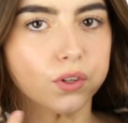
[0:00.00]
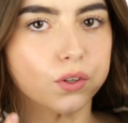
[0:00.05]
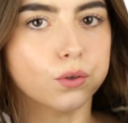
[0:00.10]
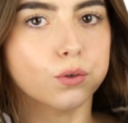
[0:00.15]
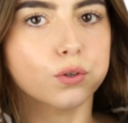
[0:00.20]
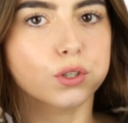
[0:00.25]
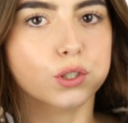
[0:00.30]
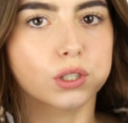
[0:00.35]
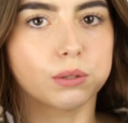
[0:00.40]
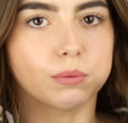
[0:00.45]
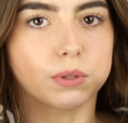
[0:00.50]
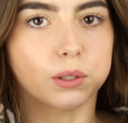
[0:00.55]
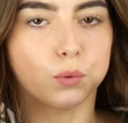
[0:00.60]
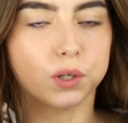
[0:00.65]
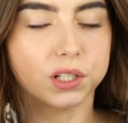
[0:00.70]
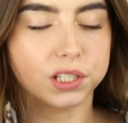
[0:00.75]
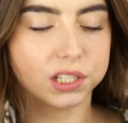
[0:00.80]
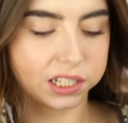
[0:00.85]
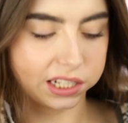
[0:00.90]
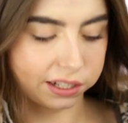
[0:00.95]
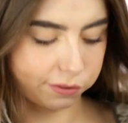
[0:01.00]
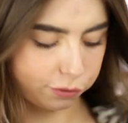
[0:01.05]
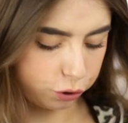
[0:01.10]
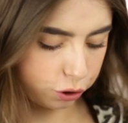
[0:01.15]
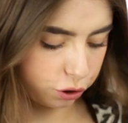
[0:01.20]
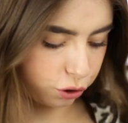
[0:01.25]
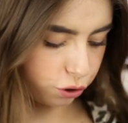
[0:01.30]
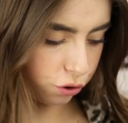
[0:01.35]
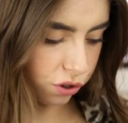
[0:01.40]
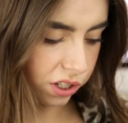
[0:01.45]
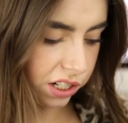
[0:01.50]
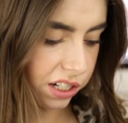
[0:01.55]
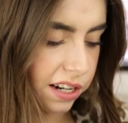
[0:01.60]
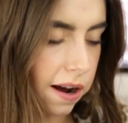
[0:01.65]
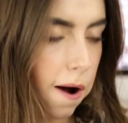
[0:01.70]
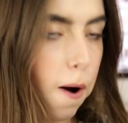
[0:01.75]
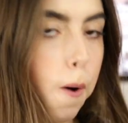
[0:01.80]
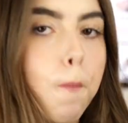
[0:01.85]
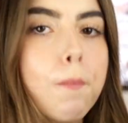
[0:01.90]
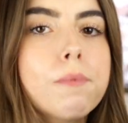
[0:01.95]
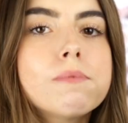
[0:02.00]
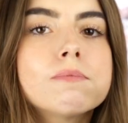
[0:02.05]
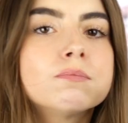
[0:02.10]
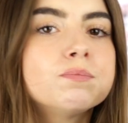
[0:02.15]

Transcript: Also my onesie if you couldn't already tell.